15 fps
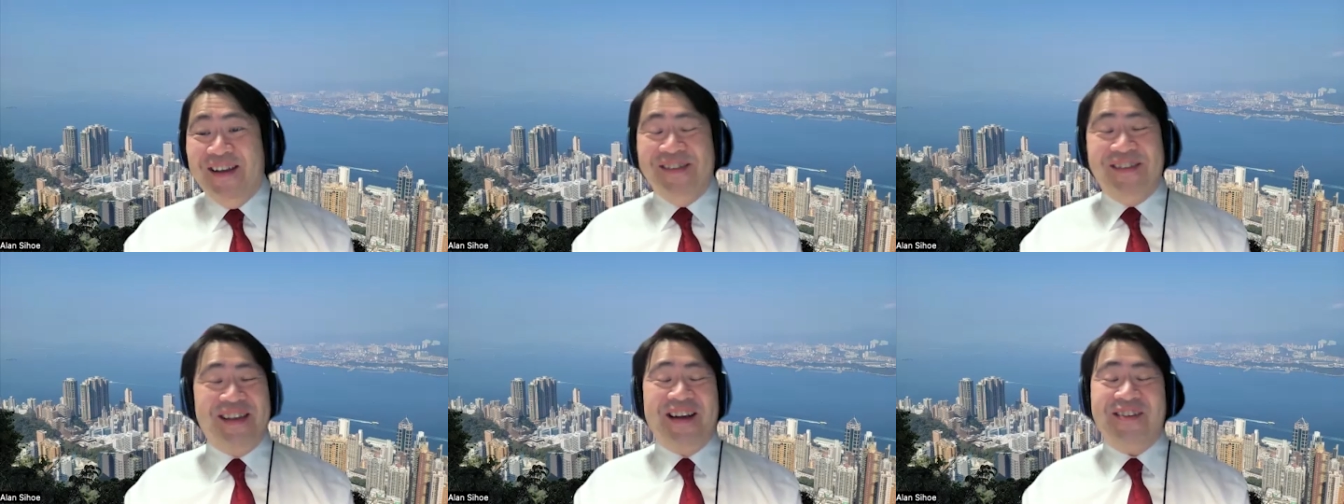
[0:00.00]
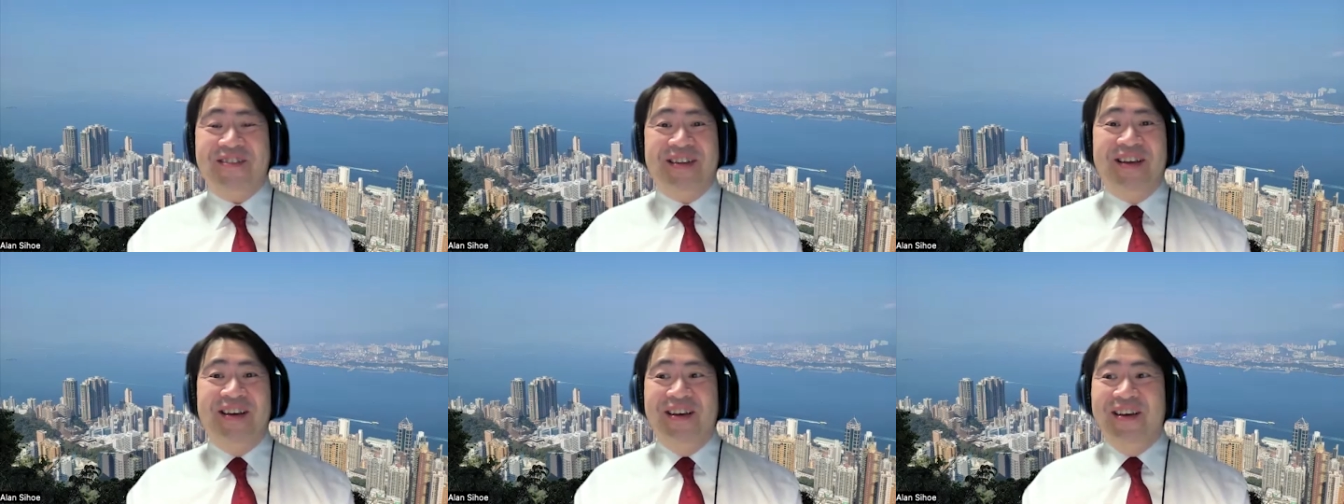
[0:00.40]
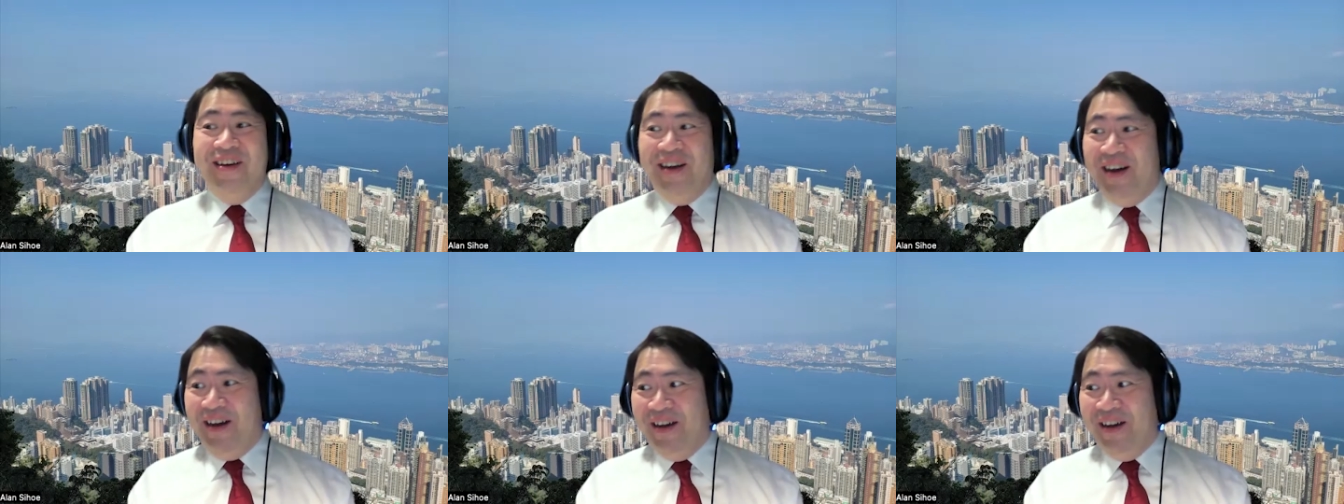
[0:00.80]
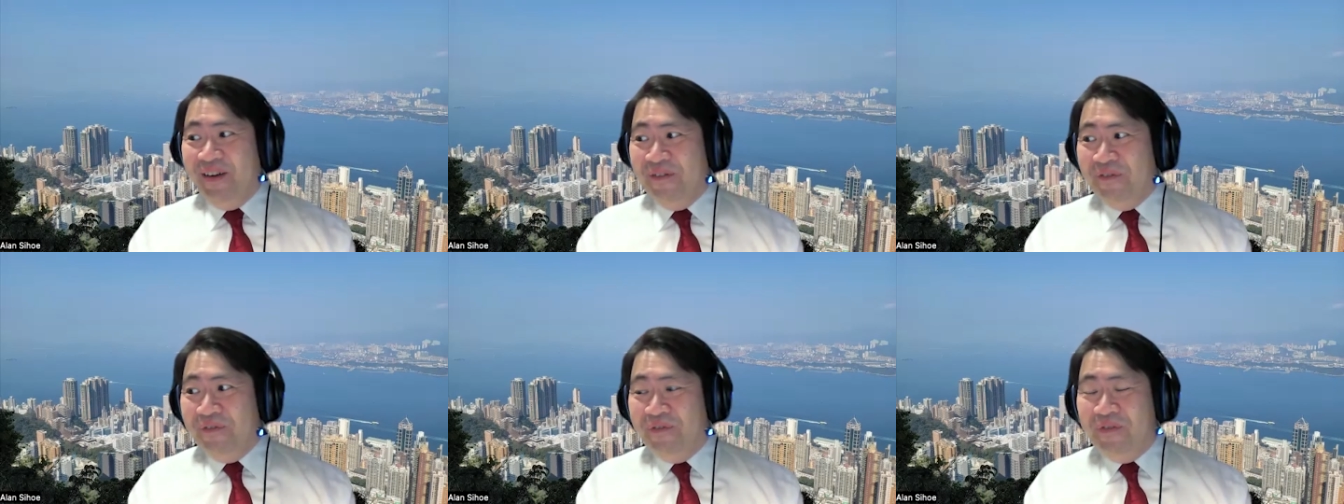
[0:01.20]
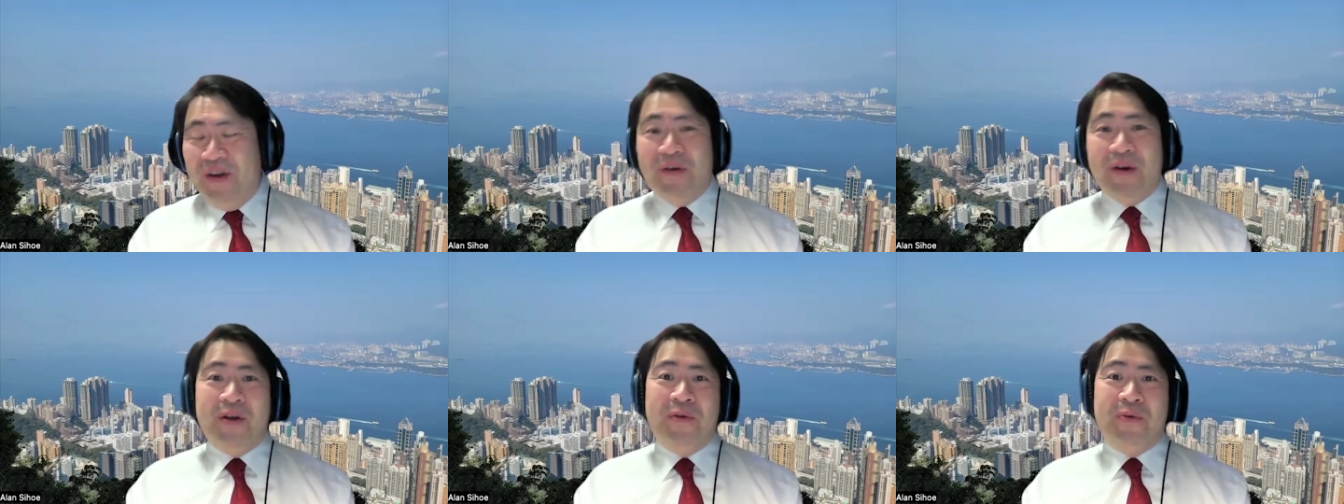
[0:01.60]
It's actually uh, a
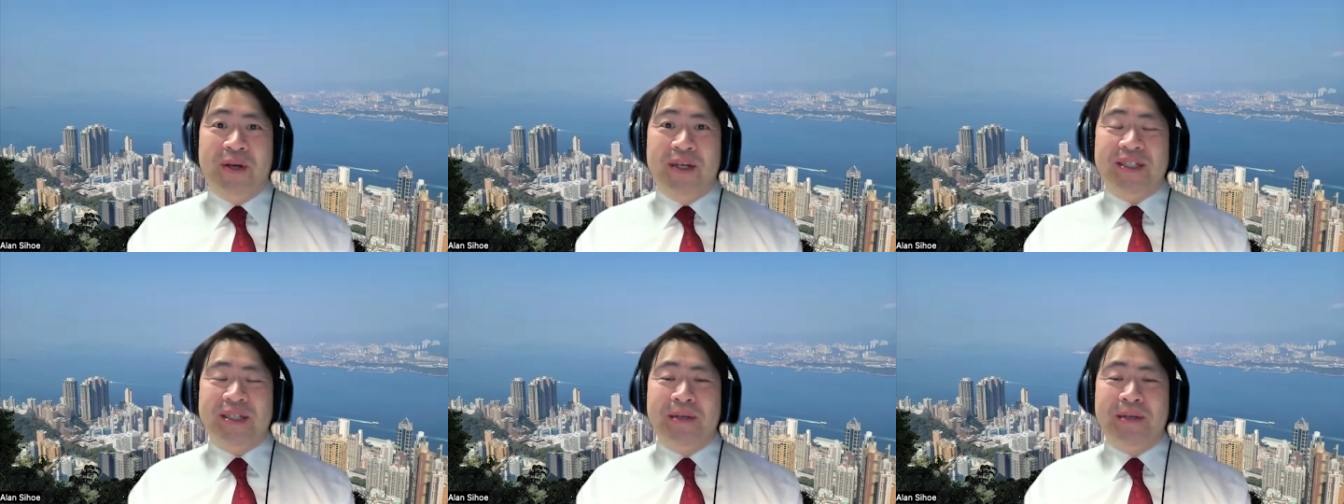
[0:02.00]
very quick,